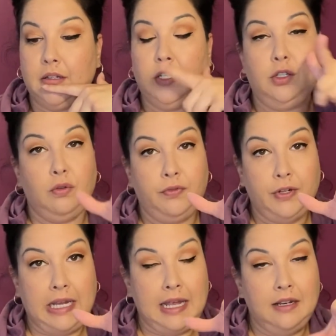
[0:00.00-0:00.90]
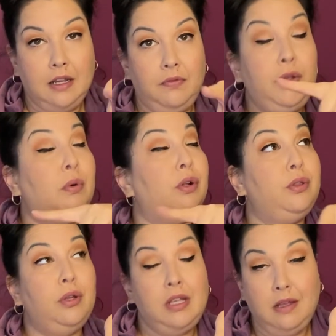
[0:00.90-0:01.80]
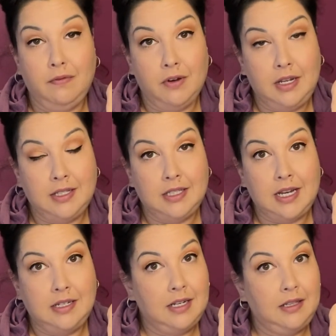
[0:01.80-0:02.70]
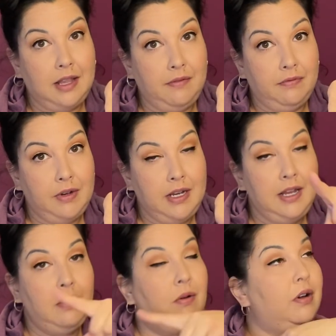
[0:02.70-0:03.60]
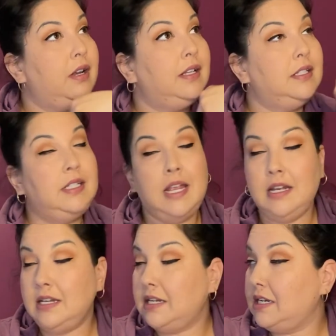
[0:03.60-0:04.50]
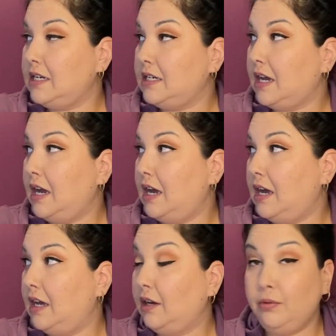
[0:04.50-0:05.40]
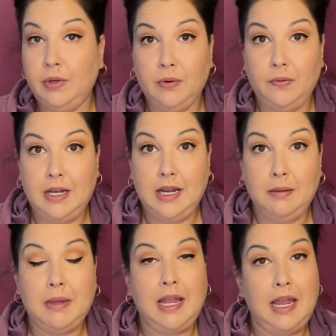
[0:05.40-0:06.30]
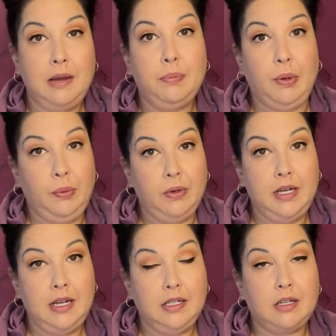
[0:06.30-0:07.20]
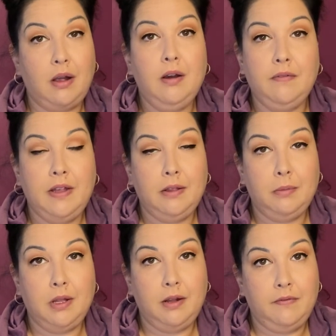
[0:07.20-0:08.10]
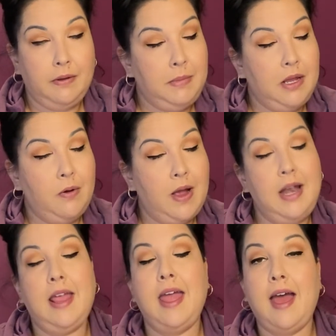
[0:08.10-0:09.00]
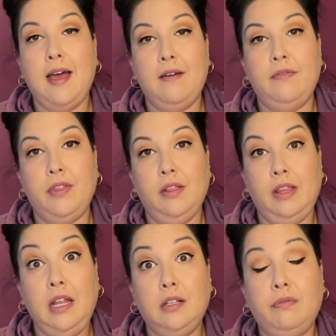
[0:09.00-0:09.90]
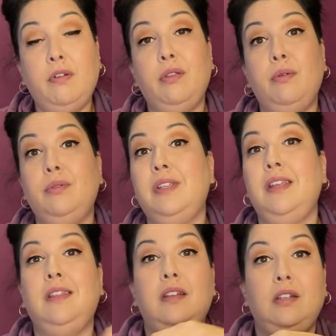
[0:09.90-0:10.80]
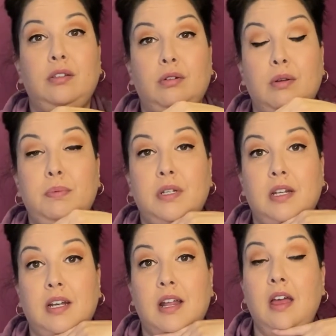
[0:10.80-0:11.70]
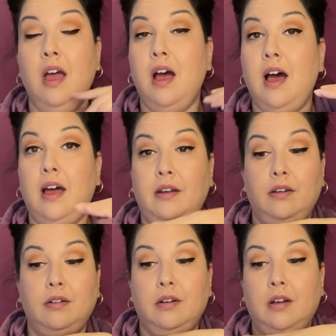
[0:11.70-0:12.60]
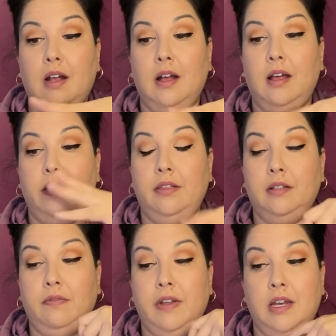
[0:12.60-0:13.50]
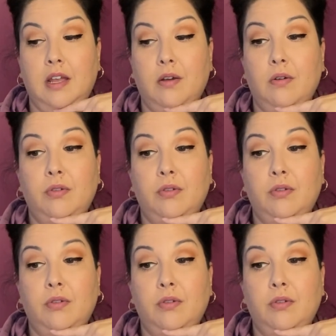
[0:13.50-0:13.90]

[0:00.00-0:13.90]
Don't forget, if you are looking for an extended love reading or an extended career reading, my April readings are available on Vimeo, and I have the links for those in the description under this video.